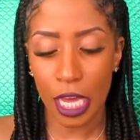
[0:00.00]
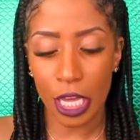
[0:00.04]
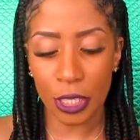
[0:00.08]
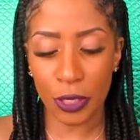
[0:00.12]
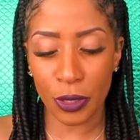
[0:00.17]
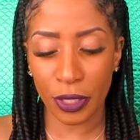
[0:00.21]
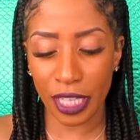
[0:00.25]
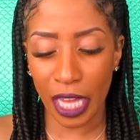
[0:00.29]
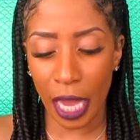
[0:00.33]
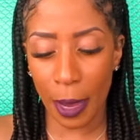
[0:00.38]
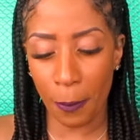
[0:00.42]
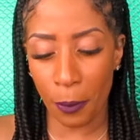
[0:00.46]

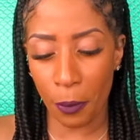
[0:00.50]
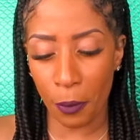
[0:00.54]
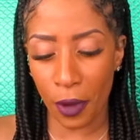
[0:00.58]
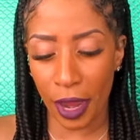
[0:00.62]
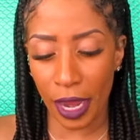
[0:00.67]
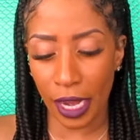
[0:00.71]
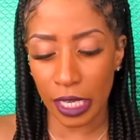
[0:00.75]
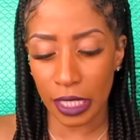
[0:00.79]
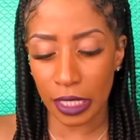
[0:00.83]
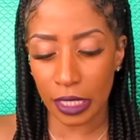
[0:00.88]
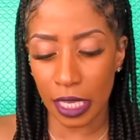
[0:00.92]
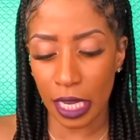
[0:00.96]
So at that
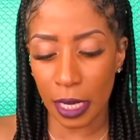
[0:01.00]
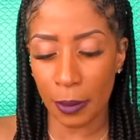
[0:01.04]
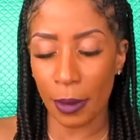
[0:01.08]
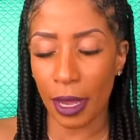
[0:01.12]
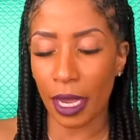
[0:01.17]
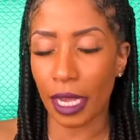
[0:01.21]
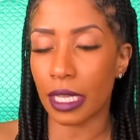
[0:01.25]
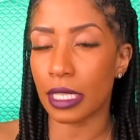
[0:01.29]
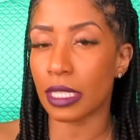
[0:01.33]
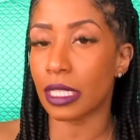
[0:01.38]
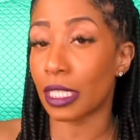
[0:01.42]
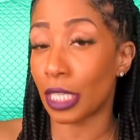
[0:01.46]
point, I just take
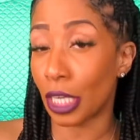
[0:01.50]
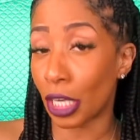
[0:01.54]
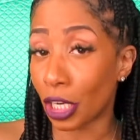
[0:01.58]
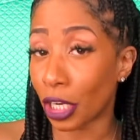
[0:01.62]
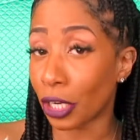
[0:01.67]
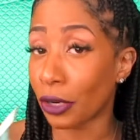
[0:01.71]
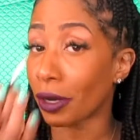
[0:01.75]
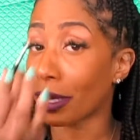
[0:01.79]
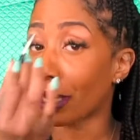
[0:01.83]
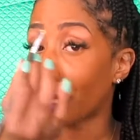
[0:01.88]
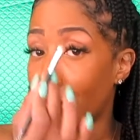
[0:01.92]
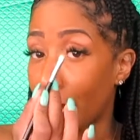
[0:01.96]
my
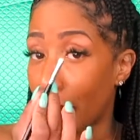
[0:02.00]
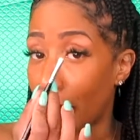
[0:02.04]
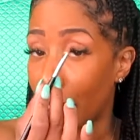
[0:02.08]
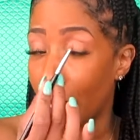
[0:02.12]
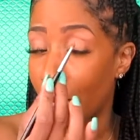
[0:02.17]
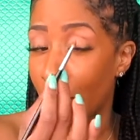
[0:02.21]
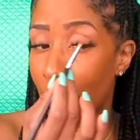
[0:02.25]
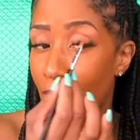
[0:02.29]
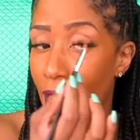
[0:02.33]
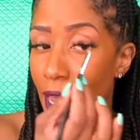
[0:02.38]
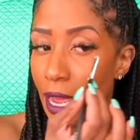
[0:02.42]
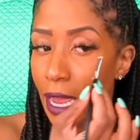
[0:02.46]
concealer
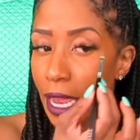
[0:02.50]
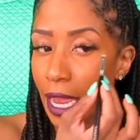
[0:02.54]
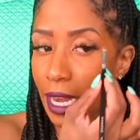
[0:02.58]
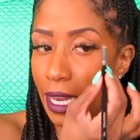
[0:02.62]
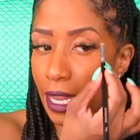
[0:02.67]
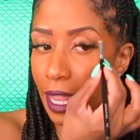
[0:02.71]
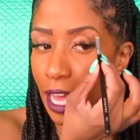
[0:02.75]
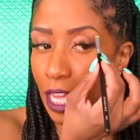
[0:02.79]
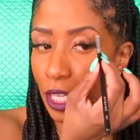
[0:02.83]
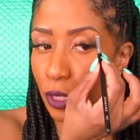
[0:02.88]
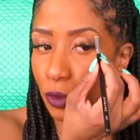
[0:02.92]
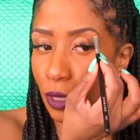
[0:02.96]
again,
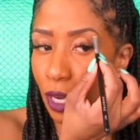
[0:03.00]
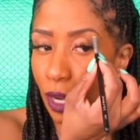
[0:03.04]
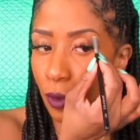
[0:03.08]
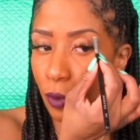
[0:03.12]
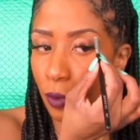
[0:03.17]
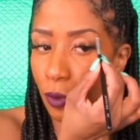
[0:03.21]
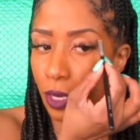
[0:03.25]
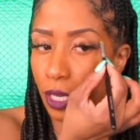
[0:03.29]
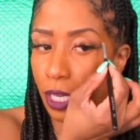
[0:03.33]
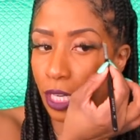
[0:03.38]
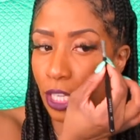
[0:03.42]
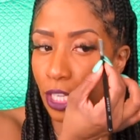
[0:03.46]
and that's when I
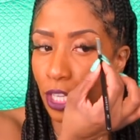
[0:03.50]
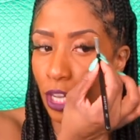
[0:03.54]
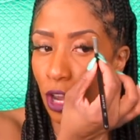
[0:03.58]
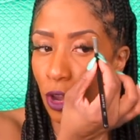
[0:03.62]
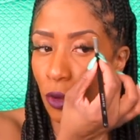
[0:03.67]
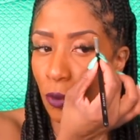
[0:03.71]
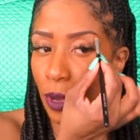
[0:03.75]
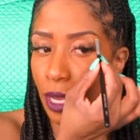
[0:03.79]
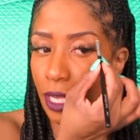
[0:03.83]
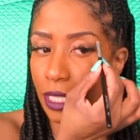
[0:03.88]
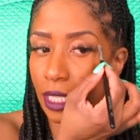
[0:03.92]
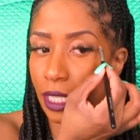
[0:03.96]
really
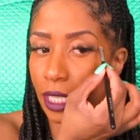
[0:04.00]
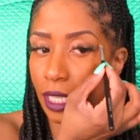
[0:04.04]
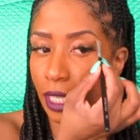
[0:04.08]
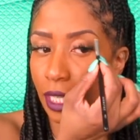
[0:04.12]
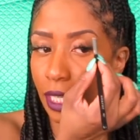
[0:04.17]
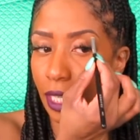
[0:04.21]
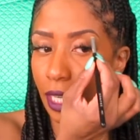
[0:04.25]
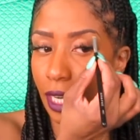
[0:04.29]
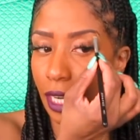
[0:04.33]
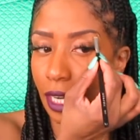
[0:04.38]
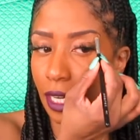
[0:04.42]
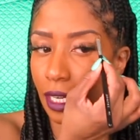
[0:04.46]
go in to
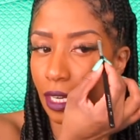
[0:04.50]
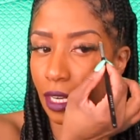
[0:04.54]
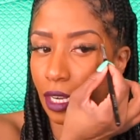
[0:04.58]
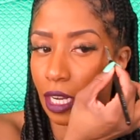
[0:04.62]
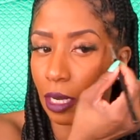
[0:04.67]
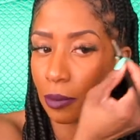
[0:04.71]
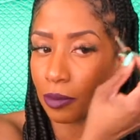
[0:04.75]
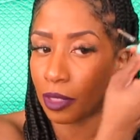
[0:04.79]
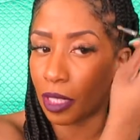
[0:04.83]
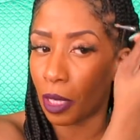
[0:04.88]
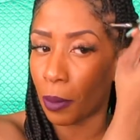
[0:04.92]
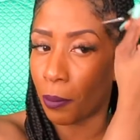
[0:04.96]
clean
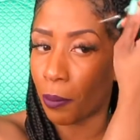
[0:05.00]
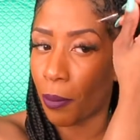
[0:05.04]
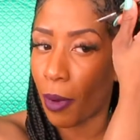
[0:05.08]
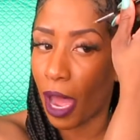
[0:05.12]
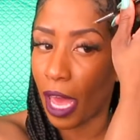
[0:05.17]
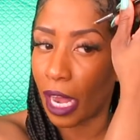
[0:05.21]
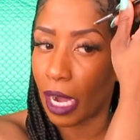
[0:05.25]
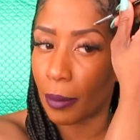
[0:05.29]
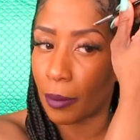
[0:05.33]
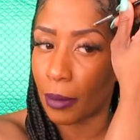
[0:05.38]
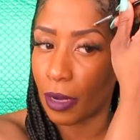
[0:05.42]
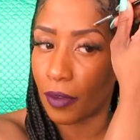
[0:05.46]
up the
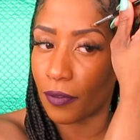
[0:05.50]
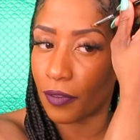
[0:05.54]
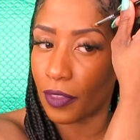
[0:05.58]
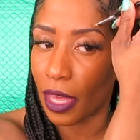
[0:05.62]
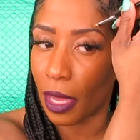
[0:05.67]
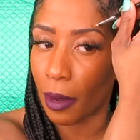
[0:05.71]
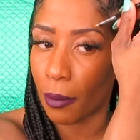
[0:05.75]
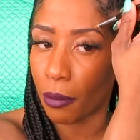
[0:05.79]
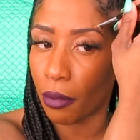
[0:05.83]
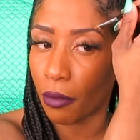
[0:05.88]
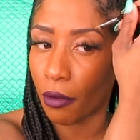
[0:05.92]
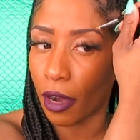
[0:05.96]
bottom of
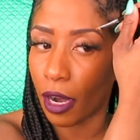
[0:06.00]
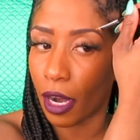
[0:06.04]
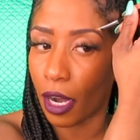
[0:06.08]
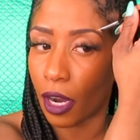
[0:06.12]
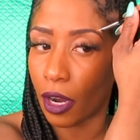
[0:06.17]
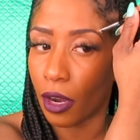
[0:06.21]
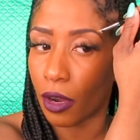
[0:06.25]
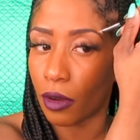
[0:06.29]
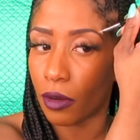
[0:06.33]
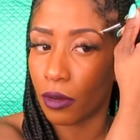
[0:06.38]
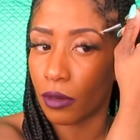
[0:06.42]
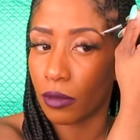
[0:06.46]
that
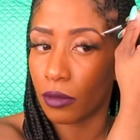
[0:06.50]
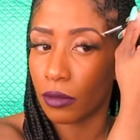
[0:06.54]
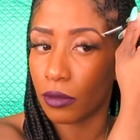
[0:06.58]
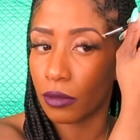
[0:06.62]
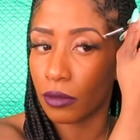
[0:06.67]
brow